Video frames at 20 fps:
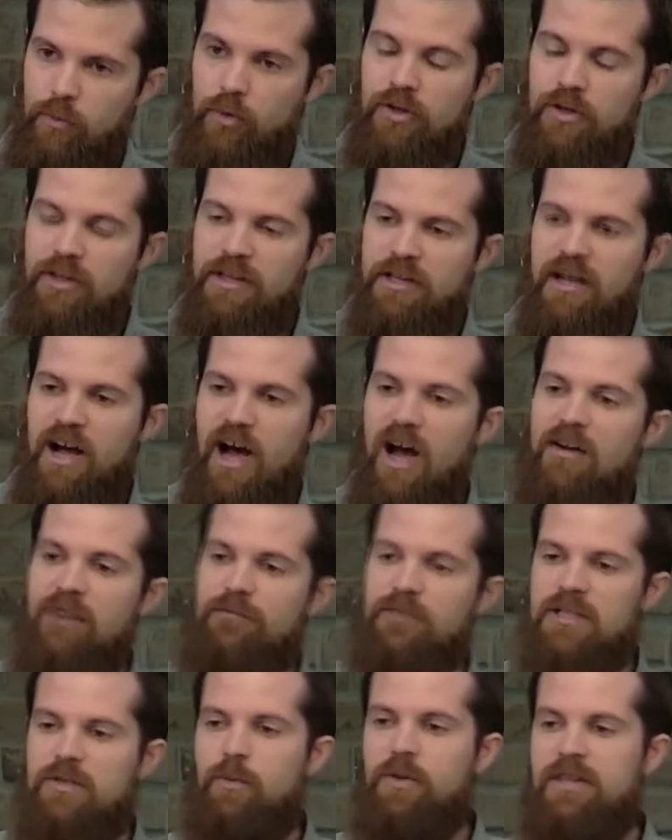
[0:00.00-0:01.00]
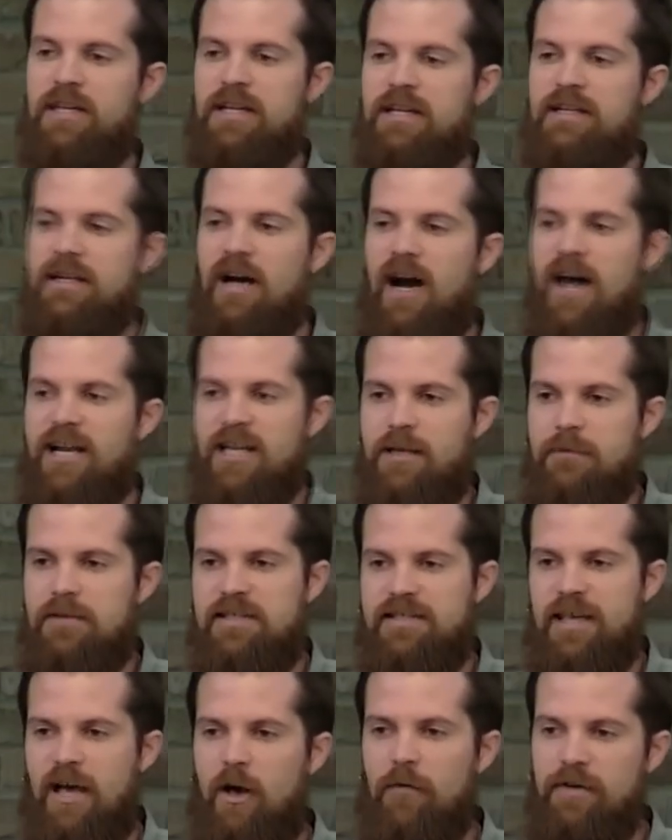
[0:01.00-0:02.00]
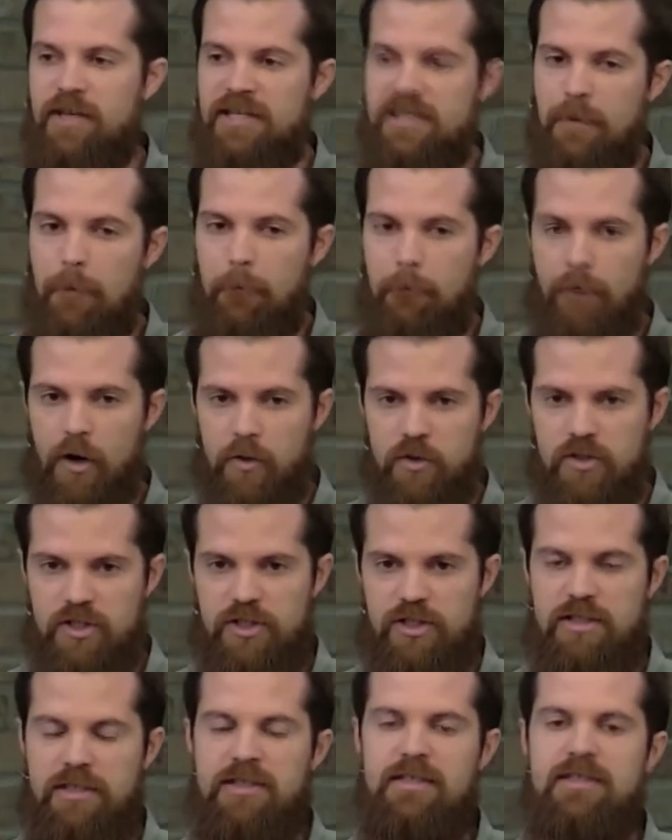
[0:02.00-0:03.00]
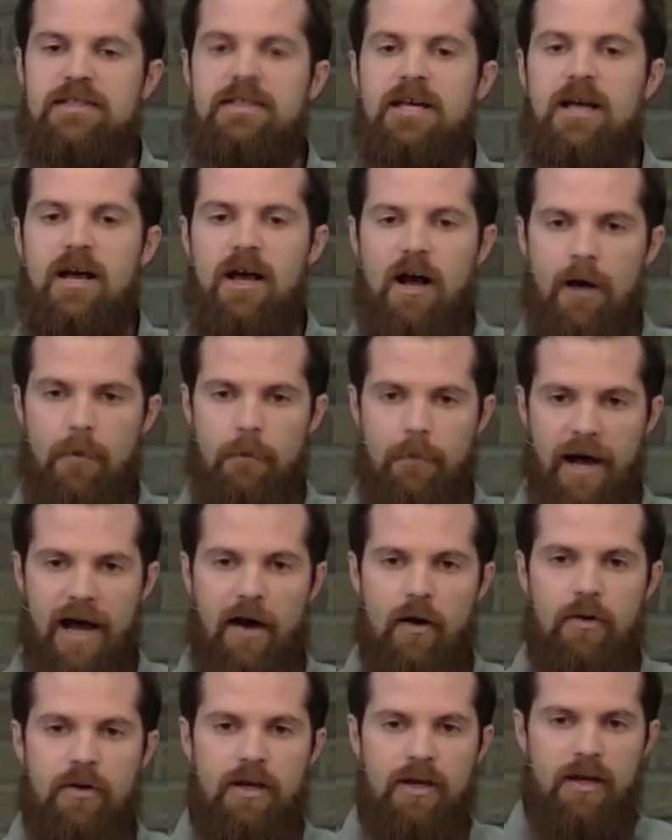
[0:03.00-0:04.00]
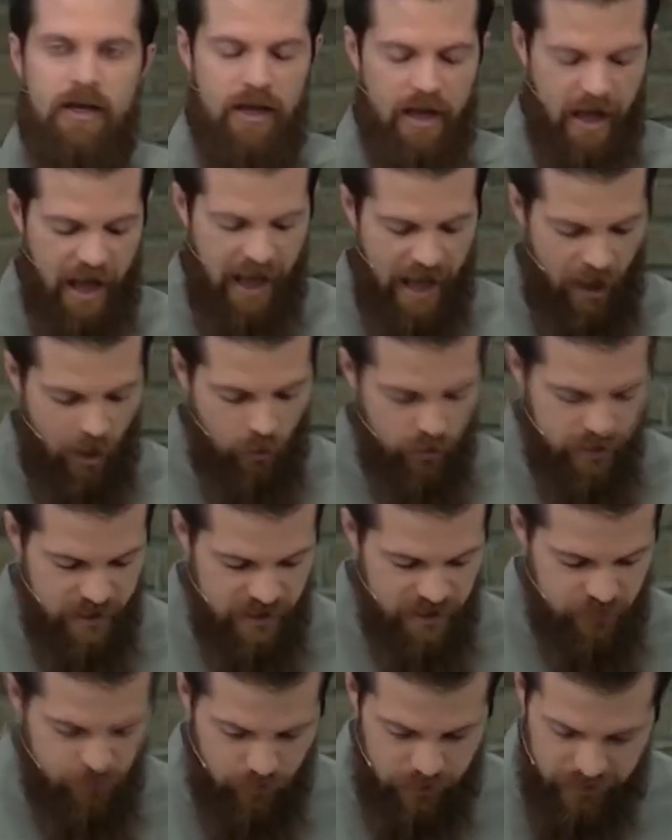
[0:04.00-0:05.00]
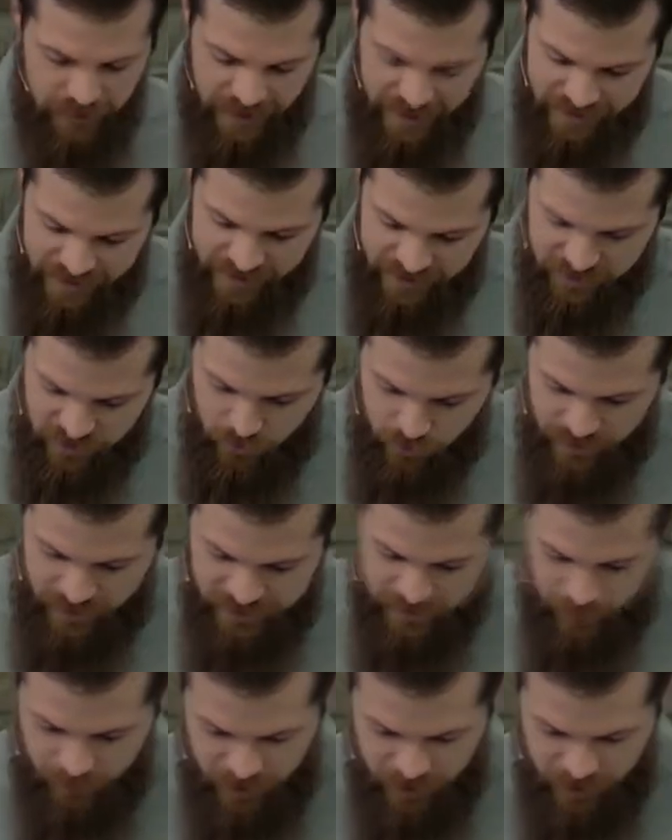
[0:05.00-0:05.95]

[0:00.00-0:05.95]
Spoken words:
really the conflict within God himself, his emotions about how he's relating to his